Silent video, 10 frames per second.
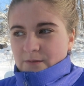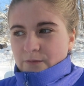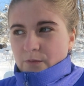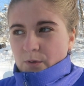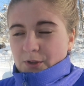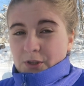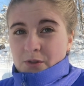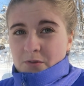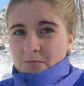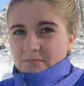for
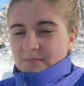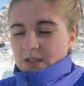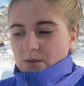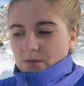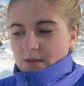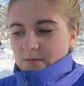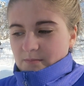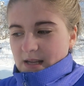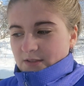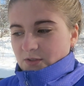you, your
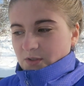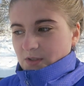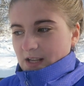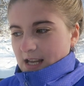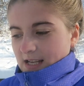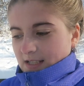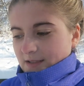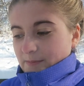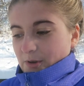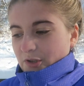mental
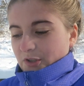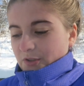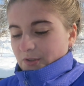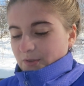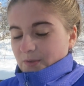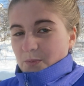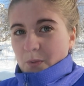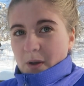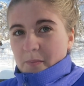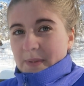and emotional
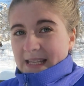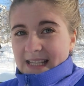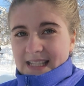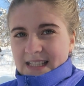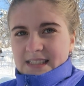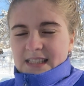well-being.